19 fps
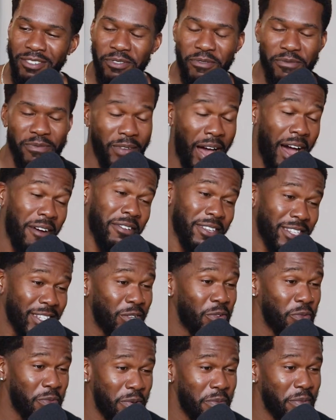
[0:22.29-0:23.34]

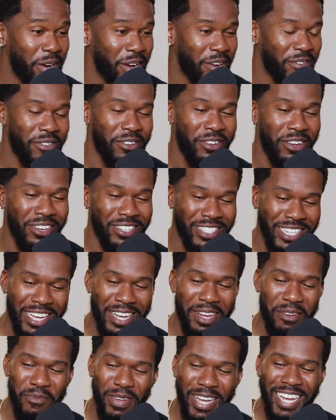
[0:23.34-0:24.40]
We've been married for a long
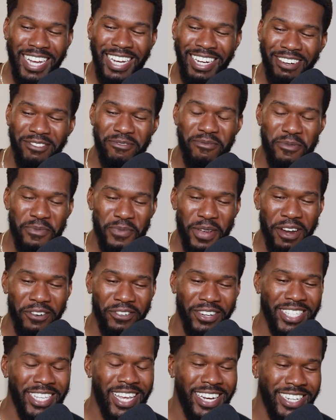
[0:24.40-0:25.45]
time. We've been married
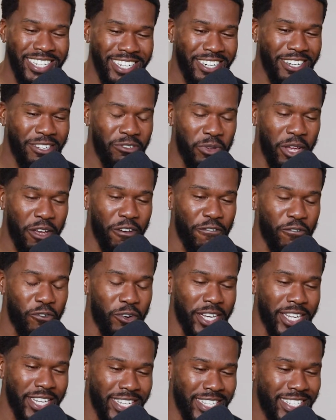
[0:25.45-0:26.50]
for 10 years. We have 4
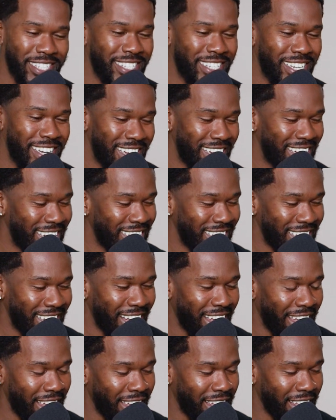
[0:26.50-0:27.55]
kids.
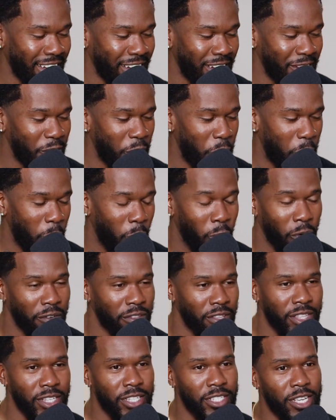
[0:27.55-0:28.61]
And one of
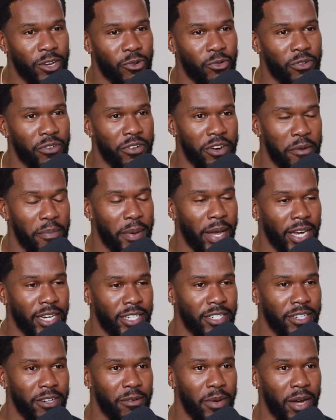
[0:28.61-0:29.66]
the things that we're very
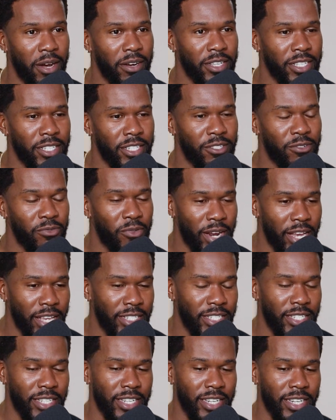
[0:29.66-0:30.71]
passionate about is
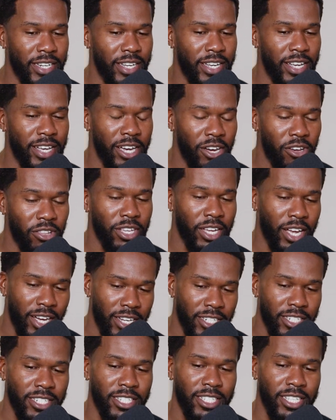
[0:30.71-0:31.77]
raising health
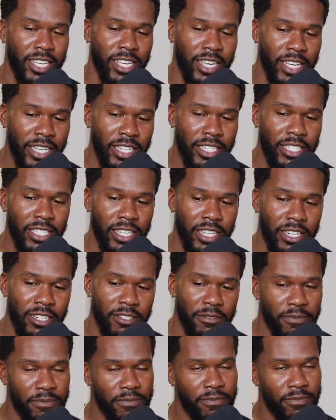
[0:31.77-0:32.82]
conscious kids. And